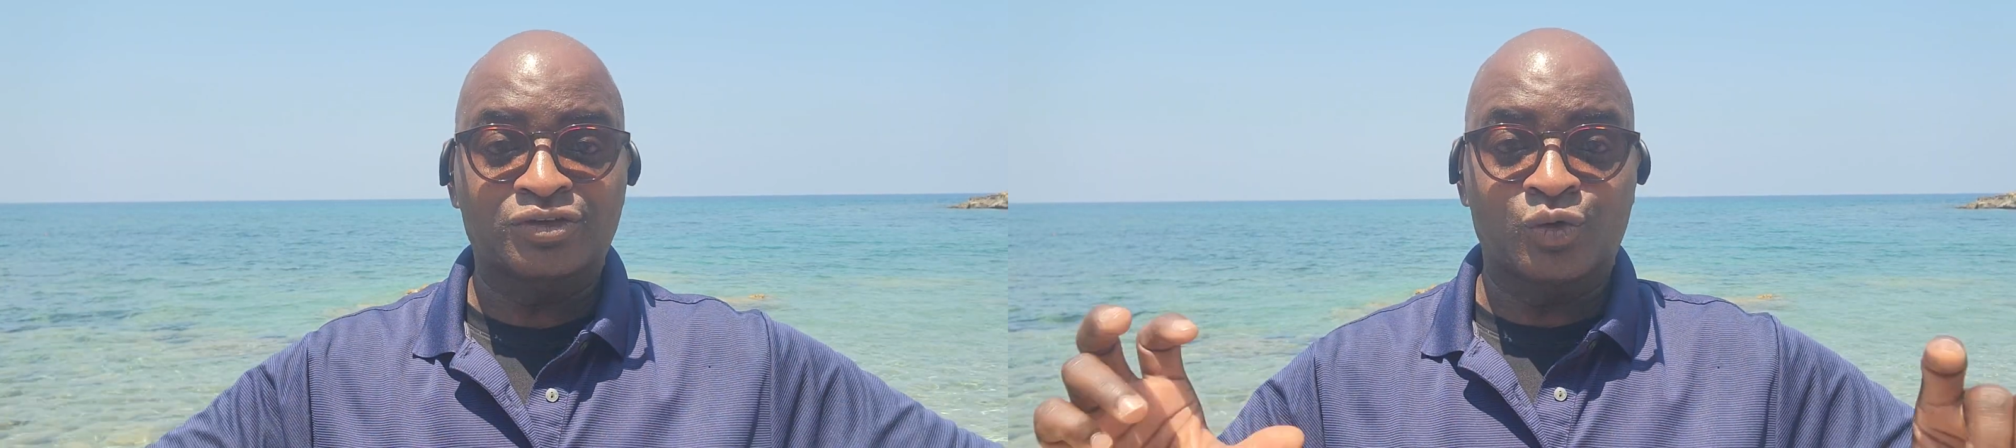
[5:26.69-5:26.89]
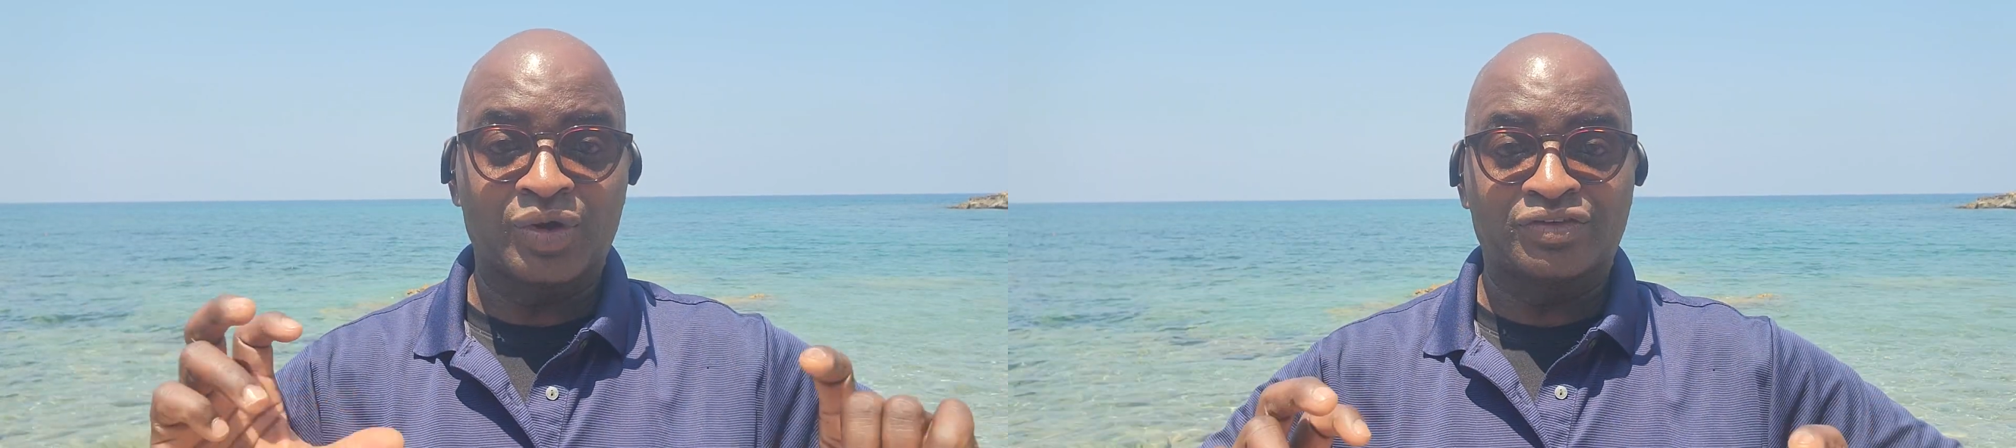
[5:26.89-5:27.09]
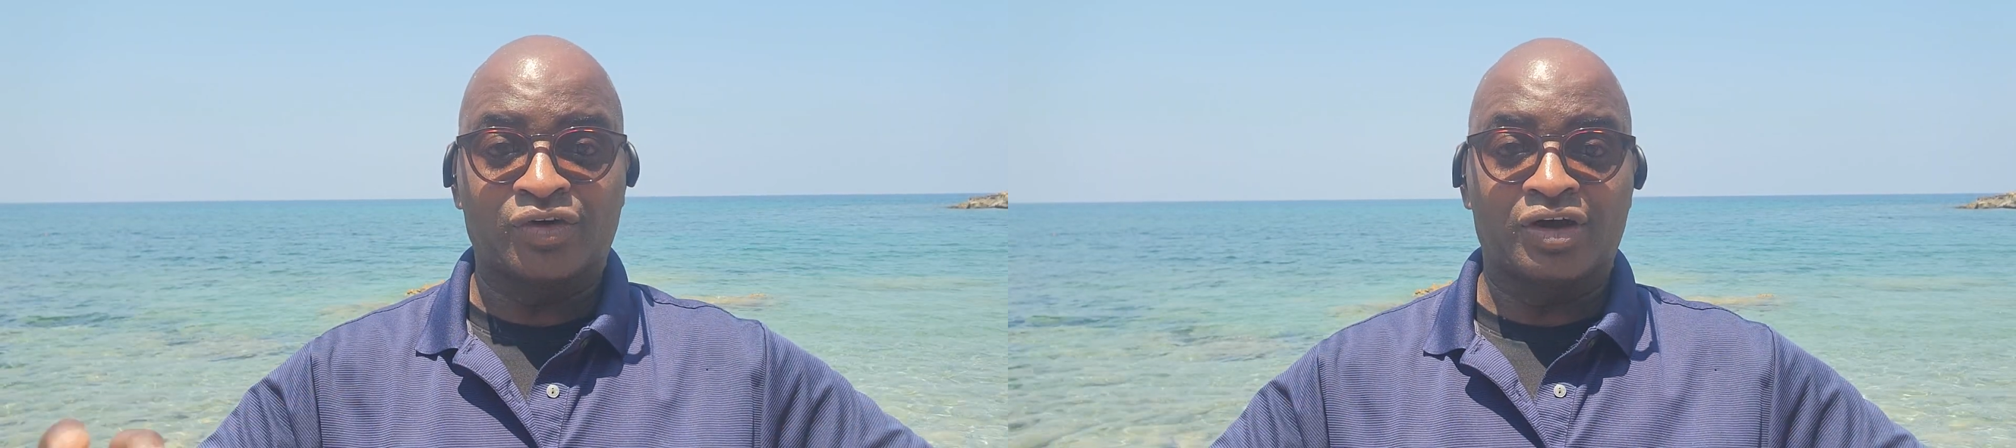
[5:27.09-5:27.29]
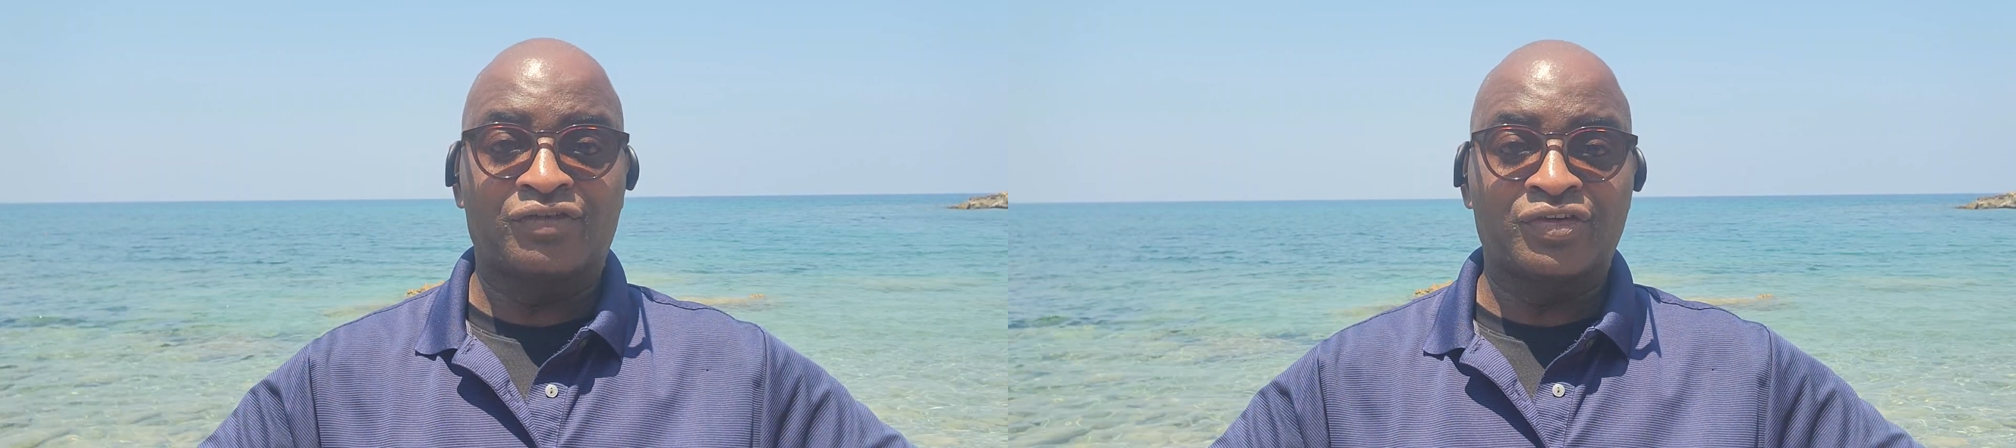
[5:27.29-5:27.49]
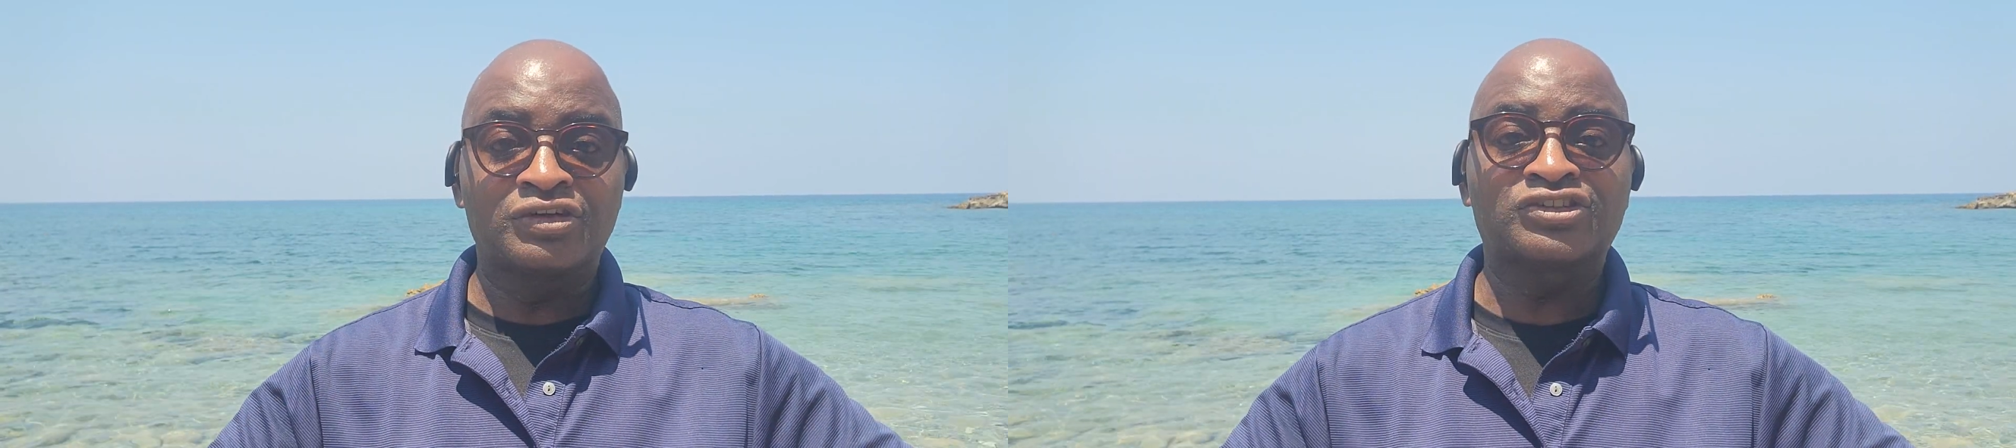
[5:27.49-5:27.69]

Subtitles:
to wait for a few